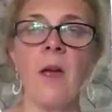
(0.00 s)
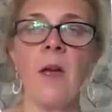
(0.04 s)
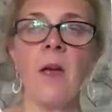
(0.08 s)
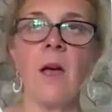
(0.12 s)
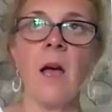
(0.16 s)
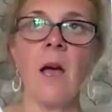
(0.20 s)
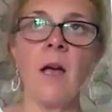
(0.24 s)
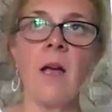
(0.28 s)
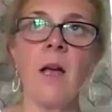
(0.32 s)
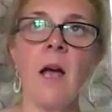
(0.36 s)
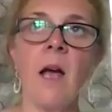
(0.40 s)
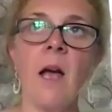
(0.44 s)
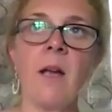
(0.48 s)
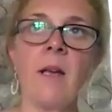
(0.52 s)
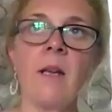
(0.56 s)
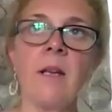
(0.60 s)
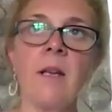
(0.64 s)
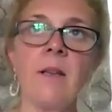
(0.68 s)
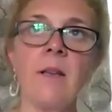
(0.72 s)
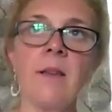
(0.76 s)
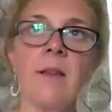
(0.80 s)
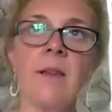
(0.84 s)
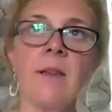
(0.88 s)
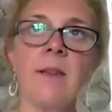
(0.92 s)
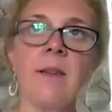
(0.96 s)
I
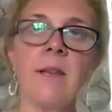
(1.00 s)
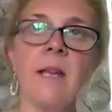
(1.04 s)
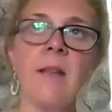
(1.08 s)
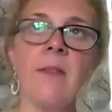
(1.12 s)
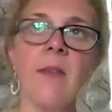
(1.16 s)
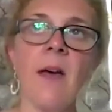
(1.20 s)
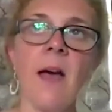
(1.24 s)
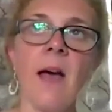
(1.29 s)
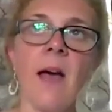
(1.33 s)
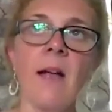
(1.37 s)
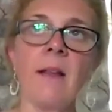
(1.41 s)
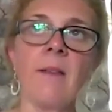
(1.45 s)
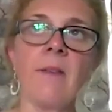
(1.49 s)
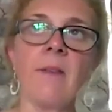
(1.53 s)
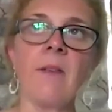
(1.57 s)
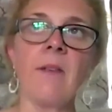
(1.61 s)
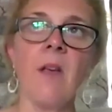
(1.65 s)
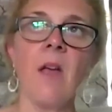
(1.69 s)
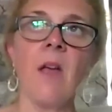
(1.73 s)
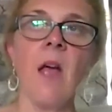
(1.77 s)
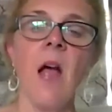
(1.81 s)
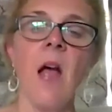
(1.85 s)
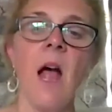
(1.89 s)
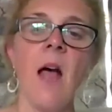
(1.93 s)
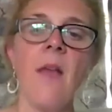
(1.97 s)
can see that.
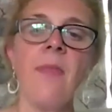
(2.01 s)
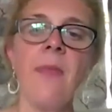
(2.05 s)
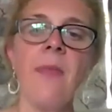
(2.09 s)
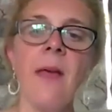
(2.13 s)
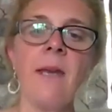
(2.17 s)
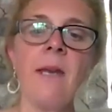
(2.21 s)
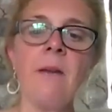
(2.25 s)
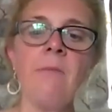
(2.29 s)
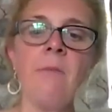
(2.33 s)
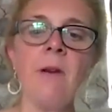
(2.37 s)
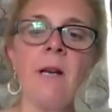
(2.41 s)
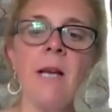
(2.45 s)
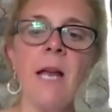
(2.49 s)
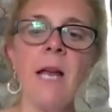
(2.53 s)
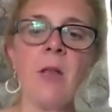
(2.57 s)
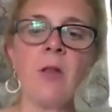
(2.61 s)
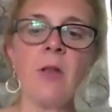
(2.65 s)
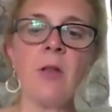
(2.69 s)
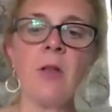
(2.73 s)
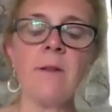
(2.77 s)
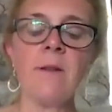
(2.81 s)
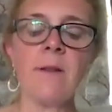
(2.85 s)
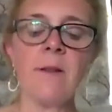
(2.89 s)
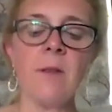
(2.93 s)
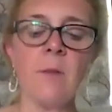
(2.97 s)
And then in
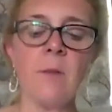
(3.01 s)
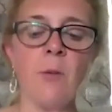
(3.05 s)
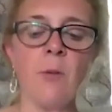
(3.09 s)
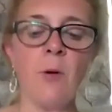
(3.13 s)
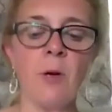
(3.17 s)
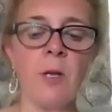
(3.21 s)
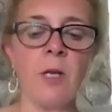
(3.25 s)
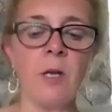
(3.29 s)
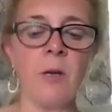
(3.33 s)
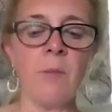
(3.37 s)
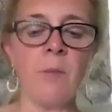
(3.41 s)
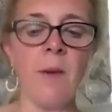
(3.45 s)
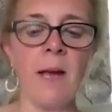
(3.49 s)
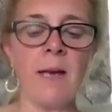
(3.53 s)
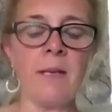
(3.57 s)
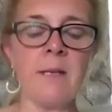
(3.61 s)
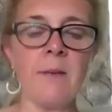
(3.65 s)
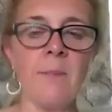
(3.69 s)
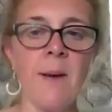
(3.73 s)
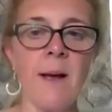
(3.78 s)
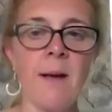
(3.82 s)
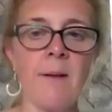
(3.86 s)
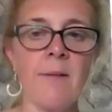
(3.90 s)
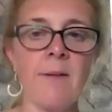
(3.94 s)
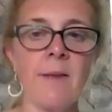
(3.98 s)
relation to the point you made
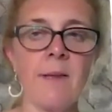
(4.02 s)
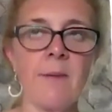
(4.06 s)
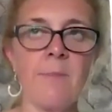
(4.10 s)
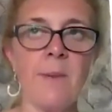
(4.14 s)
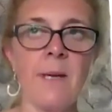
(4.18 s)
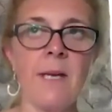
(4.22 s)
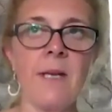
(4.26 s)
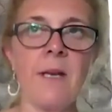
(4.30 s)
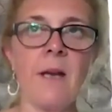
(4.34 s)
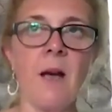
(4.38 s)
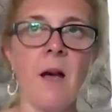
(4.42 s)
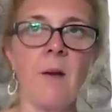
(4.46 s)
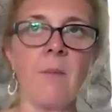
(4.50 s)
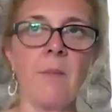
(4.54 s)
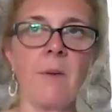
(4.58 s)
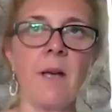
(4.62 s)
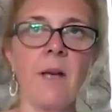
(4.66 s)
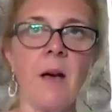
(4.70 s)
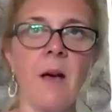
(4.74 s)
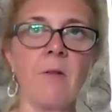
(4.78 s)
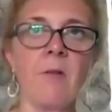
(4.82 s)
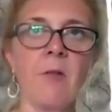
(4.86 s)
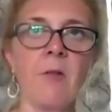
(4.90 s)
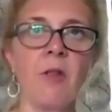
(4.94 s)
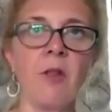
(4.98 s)
about speak up
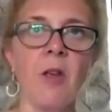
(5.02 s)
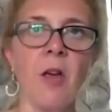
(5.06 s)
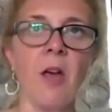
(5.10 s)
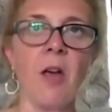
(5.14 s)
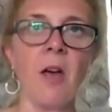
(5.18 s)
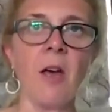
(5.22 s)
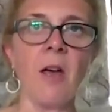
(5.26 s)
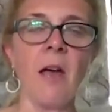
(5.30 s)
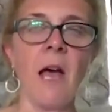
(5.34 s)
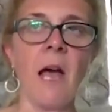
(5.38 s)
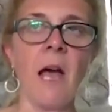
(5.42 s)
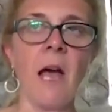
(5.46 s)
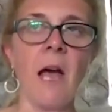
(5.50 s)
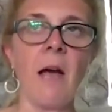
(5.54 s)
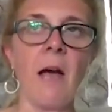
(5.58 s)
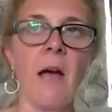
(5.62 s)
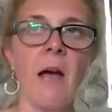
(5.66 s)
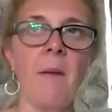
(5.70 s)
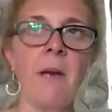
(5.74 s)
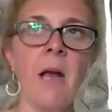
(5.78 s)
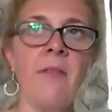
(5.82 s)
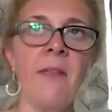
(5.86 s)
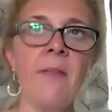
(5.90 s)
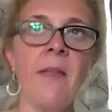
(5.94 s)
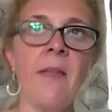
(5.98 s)
culture, I
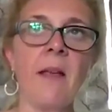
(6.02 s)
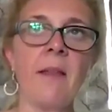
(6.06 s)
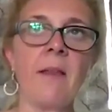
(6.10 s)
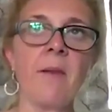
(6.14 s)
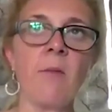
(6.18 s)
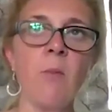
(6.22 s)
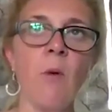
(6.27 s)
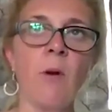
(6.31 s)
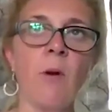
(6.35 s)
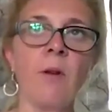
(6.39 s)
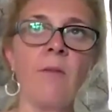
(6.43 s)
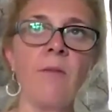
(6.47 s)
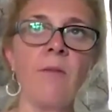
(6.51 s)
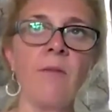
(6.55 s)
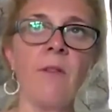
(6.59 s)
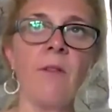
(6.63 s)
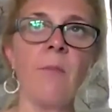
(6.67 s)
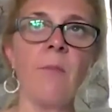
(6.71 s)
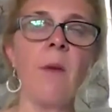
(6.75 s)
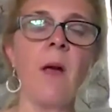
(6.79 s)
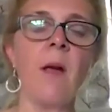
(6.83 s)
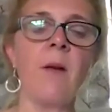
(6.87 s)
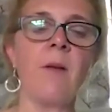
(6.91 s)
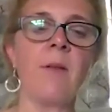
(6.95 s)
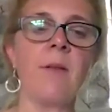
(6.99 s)
mean, I think that's one of
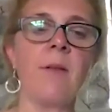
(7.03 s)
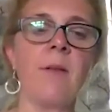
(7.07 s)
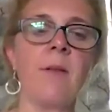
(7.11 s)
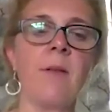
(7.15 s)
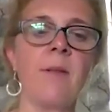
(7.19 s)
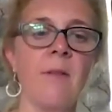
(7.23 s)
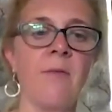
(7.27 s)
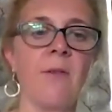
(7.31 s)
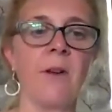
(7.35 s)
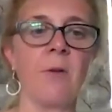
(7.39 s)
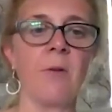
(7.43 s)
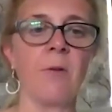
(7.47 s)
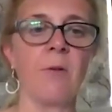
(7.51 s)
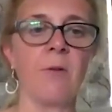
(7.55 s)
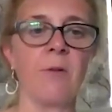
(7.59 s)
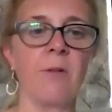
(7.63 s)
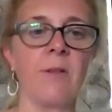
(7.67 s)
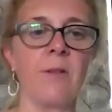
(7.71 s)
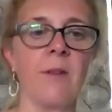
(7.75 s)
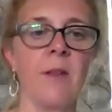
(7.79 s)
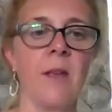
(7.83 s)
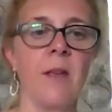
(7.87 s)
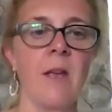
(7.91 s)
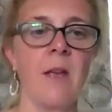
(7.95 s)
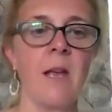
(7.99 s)
the most
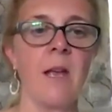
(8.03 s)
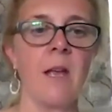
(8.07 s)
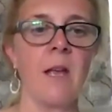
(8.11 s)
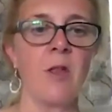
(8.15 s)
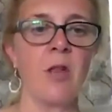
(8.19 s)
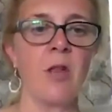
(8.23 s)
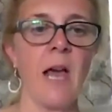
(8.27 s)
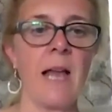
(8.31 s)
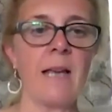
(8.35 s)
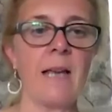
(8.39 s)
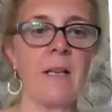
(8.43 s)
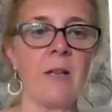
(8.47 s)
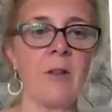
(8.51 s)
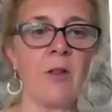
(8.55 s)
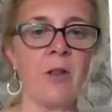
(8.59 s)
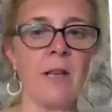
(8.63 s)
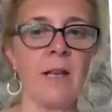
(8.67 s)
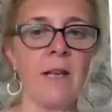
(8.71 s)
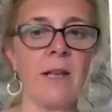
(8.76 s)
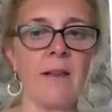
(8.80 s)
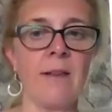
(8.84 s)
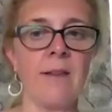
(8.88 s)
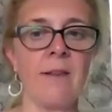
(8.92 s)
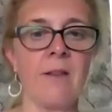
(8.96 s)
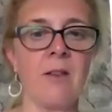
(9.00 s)
difficult
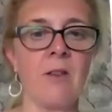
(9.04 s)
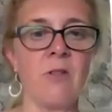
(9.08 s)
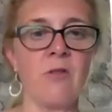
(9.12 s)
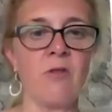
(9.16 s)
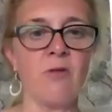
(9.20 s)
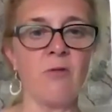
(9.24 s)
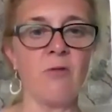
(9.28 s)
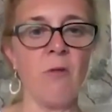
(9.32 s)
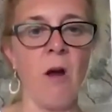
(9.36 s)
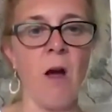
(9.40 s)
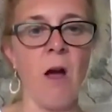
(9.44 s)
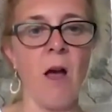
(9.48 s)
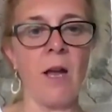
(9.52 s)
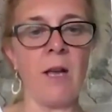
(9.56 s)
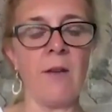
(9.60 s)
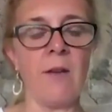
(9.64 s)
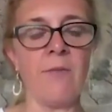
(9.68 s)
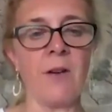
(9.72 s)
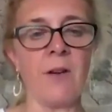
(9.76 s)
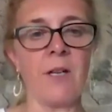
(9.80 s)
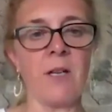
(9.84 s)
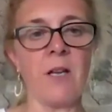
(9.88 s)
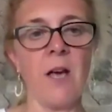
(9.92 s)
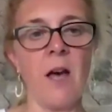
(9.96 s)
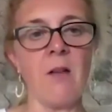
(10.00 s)
challenges, to drive
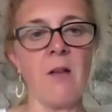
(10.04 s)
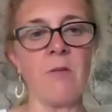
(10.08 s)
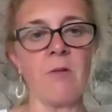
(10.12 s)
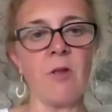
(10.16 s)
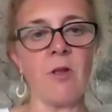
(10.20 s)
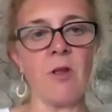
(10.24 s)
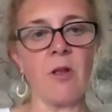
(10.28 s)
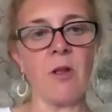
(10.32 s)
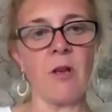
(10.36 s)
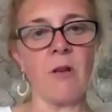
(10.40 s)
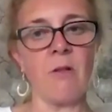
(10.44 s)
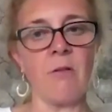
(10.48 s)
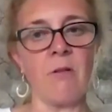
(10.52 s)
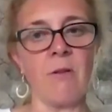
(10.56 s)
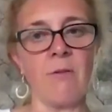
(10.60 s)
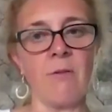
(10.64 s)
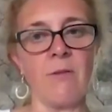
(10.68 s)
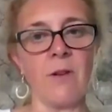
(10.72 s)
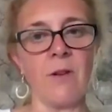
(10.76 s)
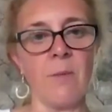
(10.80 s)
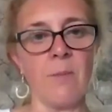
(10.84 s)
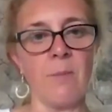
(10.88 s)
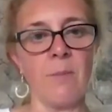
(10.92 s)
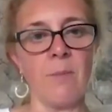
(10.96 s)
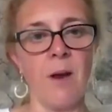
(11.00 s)
a culture of
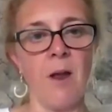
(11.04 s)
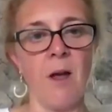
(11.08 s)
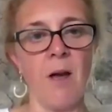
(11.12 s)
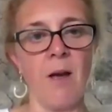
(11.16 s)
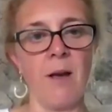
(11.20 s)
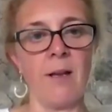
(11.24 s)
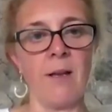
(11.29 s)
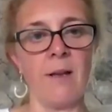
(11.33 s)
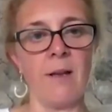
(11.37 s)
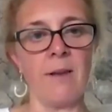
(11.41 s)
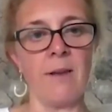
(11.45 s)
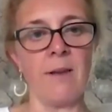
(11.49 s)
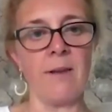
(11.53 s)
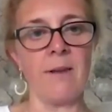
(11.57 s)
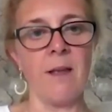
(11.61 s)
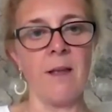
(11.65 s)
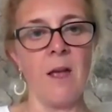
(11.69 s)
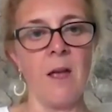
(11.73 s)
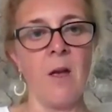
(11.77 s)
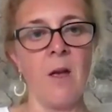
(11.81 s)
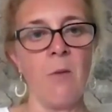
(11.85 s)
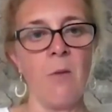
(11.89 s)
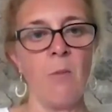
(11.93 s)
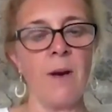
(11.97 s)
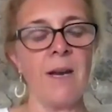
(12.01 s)
compliance
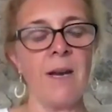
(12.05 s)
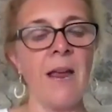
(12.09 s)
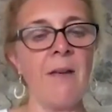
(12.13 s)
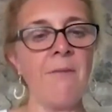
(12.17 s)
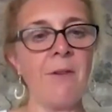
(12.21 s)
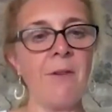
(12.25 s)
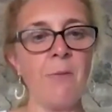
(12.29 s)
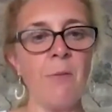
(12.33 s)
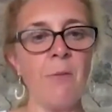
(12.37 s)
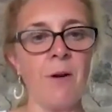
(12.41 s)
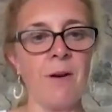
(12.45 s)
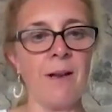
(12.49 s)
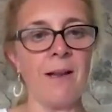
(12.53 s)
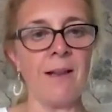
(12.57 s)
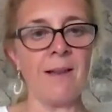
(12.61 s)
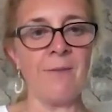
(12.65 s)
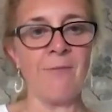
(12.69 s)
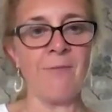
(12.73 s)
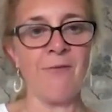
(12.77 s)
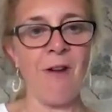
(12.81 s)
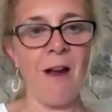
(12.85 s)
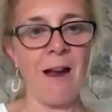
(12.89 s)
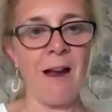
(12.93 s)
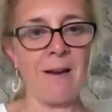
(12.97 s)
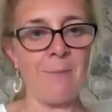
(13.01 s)
when everyone is
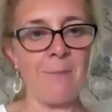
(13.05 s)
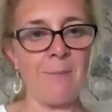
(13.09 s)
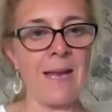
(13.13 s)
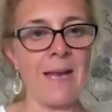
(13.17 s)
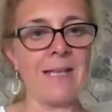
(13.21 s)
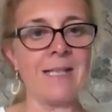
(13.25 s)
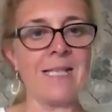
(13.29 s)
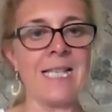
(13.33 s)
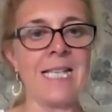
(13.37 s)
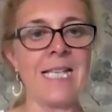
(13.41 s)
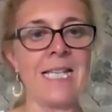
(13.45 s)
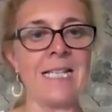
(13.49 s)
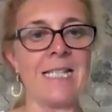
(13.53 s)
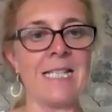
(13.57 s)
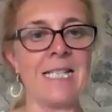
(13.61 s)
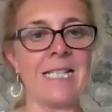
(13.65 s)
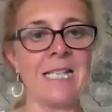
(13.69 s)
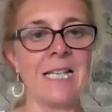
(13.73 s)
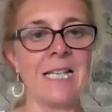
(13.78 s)
fragmented